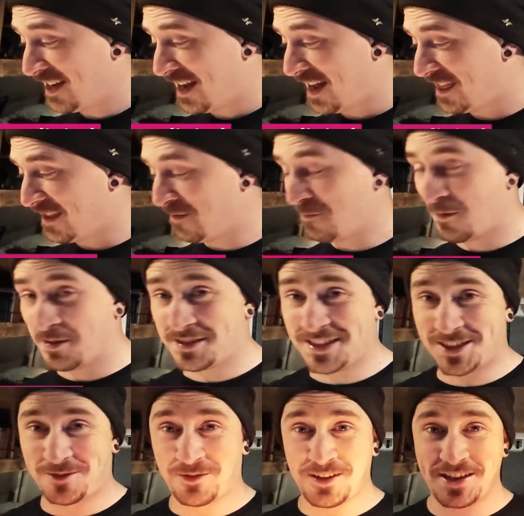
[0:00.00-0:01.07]
And then once
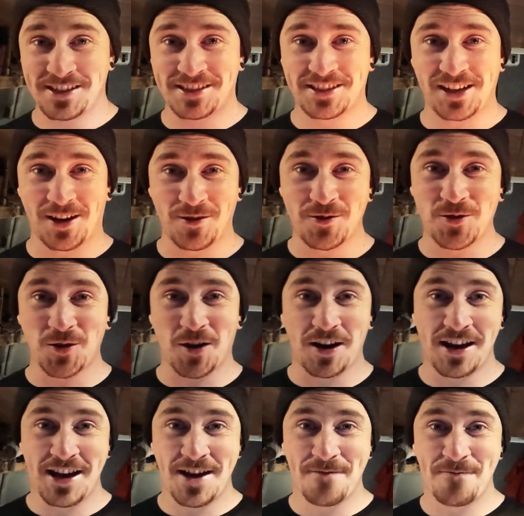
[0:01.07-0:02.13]
it's finished, I'll
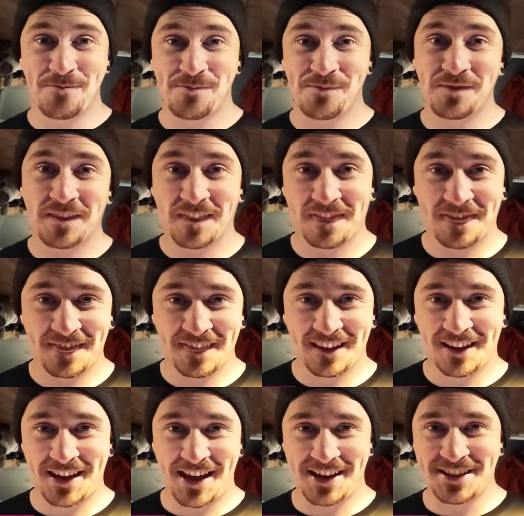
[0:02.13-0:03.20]
try it.
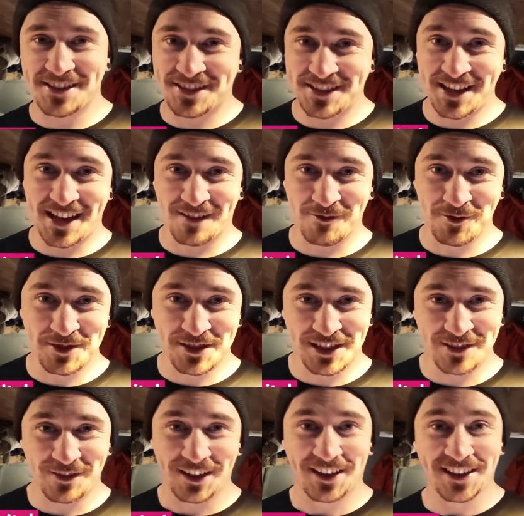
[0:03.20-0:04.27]
And yeah, we'll see
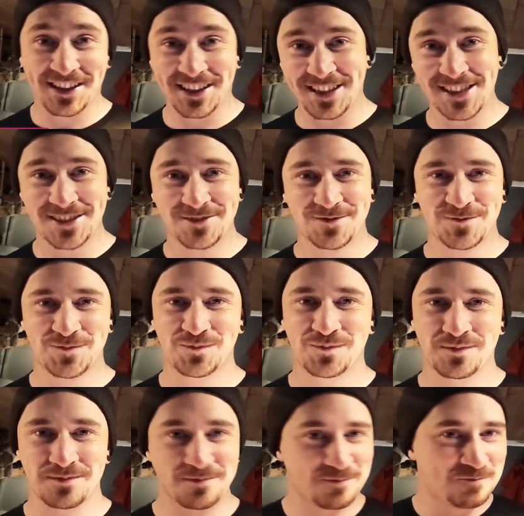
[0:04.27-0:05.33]
if I like it.
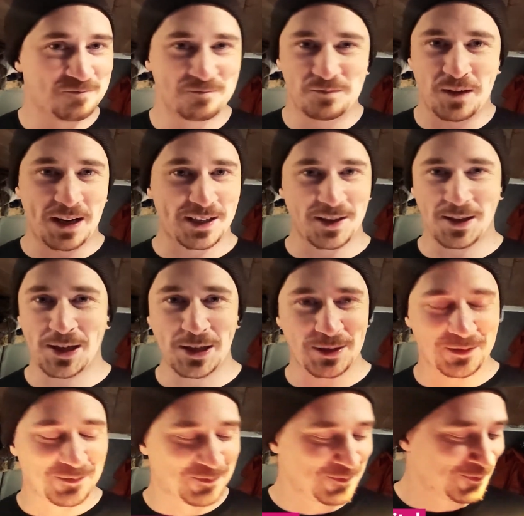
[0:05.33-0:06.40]
I don't
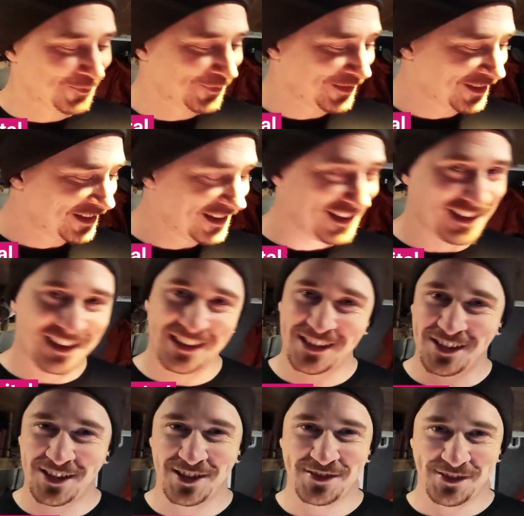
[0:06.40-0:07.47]
know. I
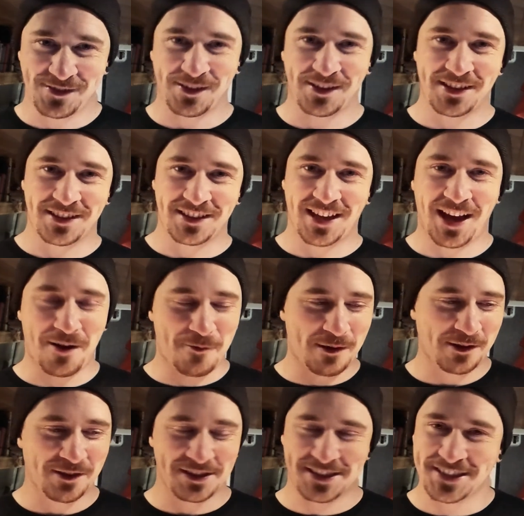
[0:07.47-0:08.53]
don't know if how
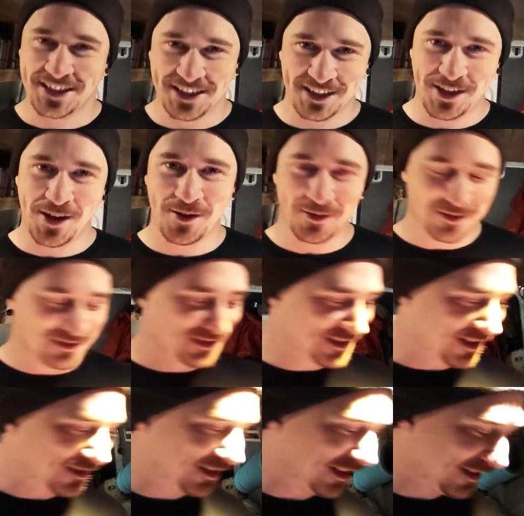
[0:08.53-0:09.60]
well this is gonna go.
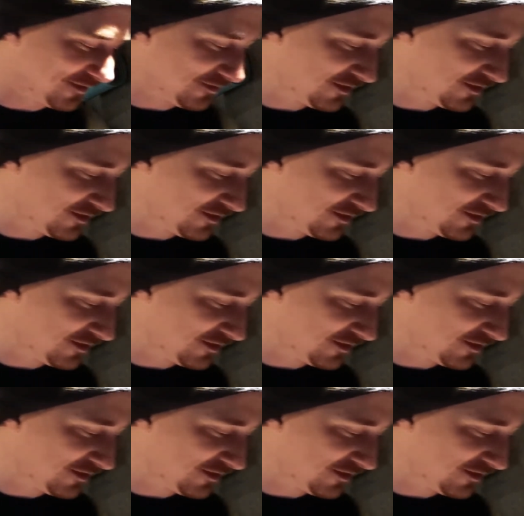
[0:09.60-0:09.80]
So yeah.